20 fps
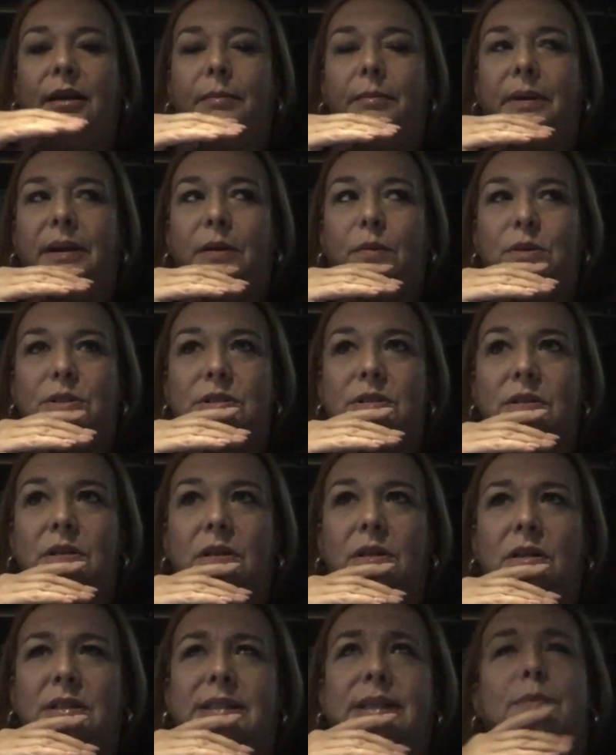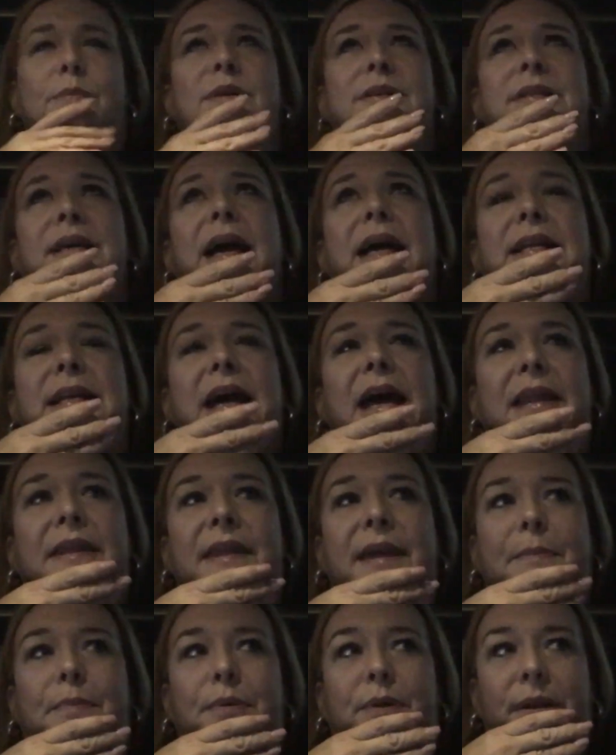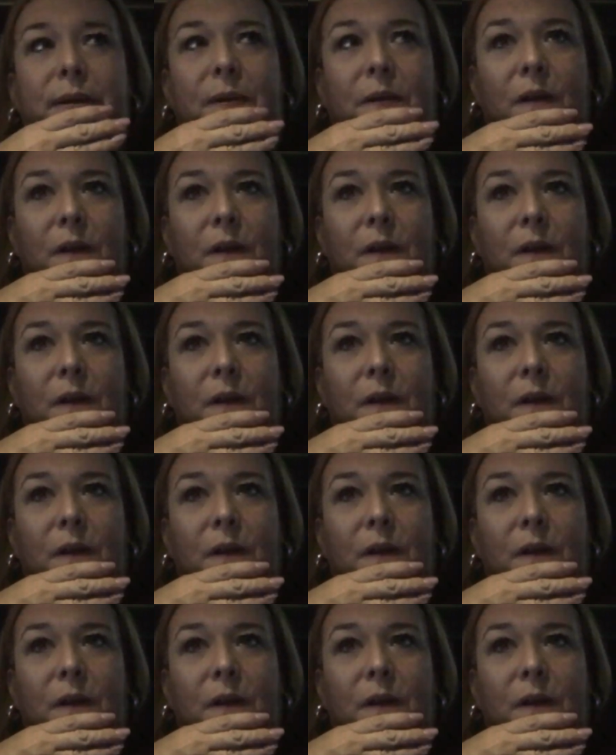but it was, see, it was, how did they put it?